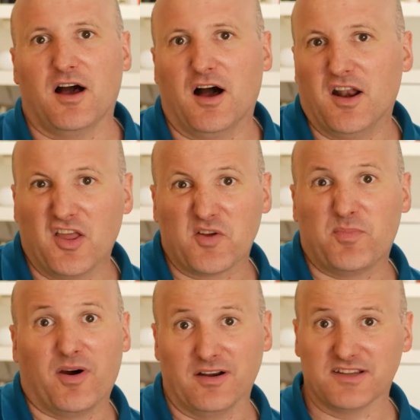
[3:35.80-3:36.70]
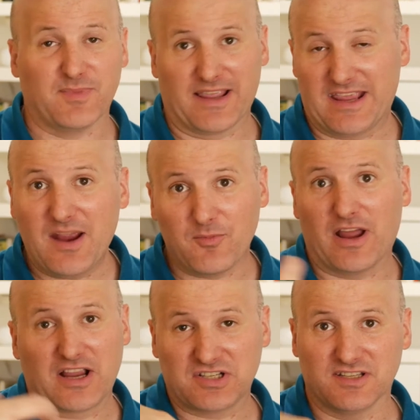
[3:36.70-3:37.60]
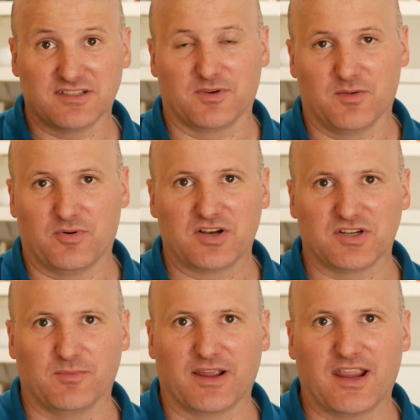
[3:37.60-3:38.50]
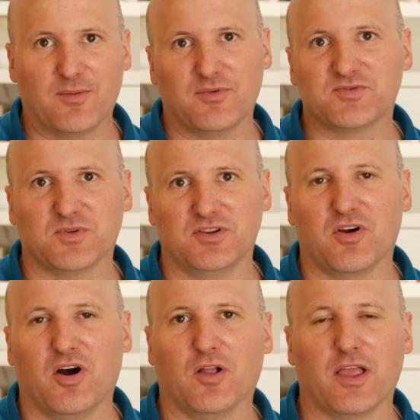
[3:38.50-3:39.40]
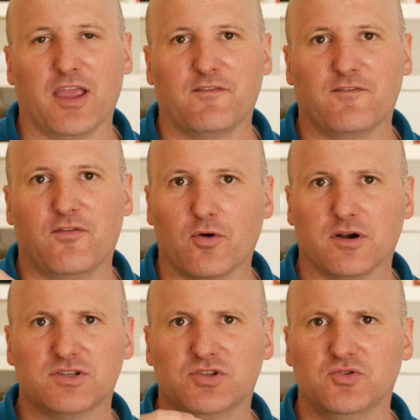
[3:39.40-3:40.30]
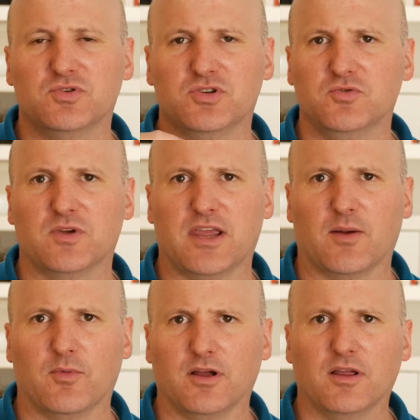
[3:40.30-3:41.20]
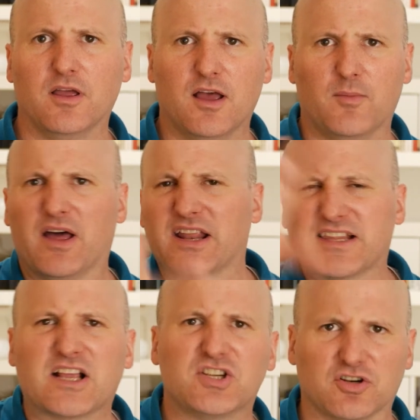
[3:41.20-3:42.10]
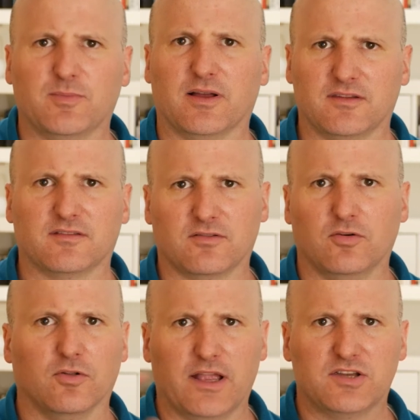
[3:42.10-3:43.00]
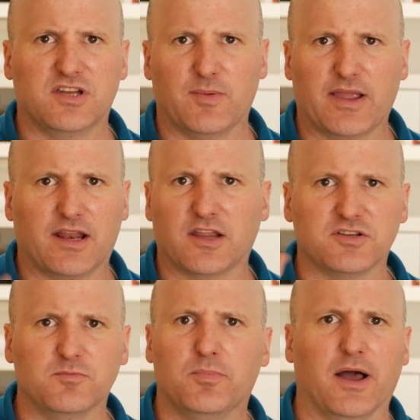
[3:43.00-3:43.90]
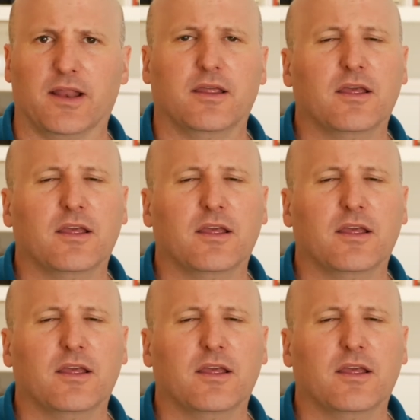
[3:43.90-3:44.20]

Another part is my camera actually does some compression. My camera is what you call a 422 camera. I'm not exactly sure about this whole HDMI connection, but